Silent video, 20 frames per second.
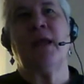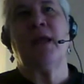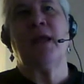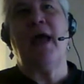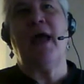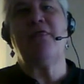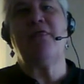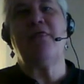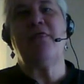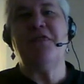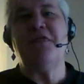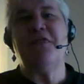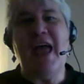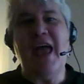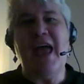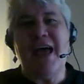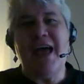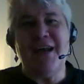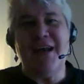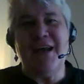And
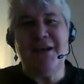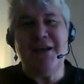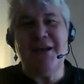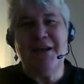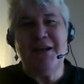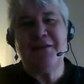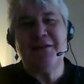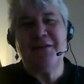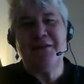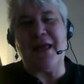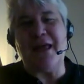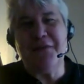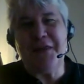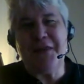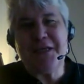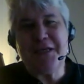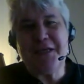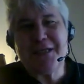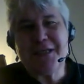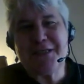then, and
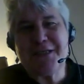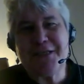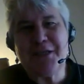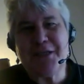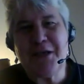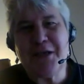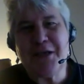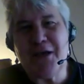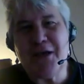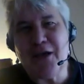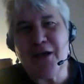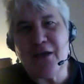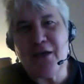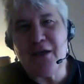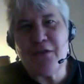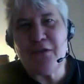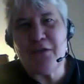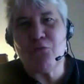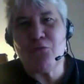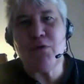this is
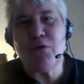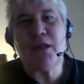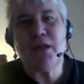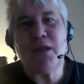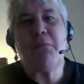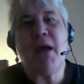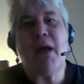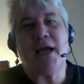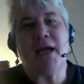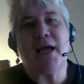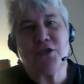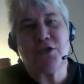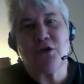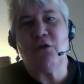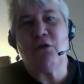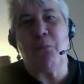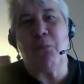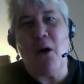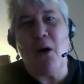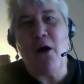the really
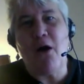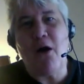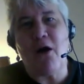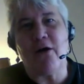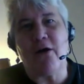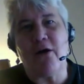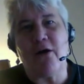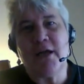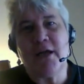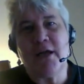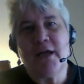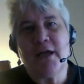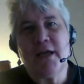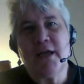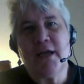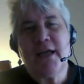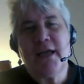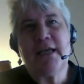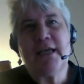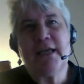magical part,
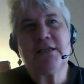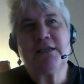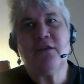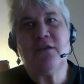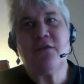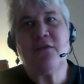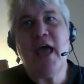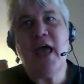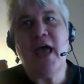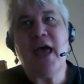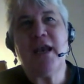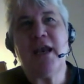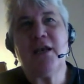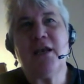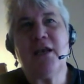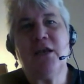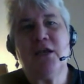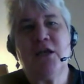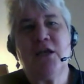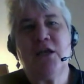is
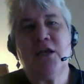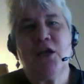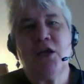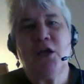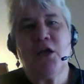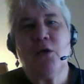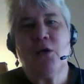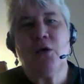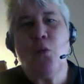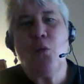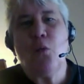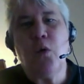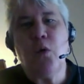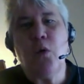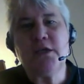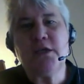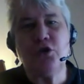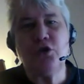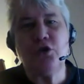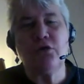then
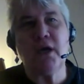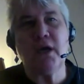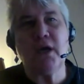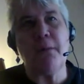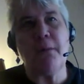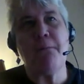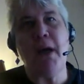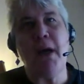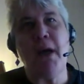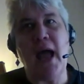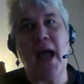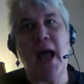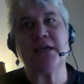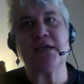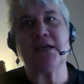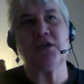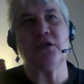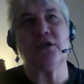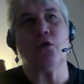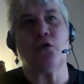once you can
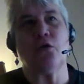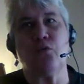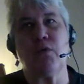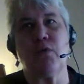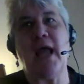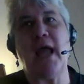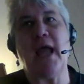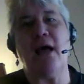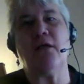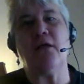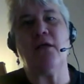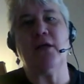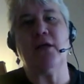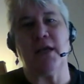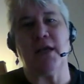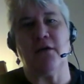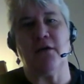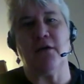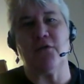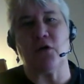imagine the
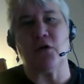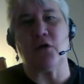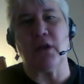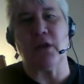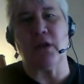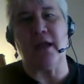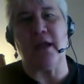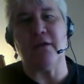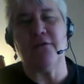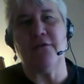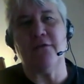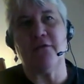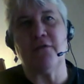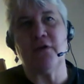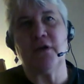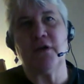reality of your life,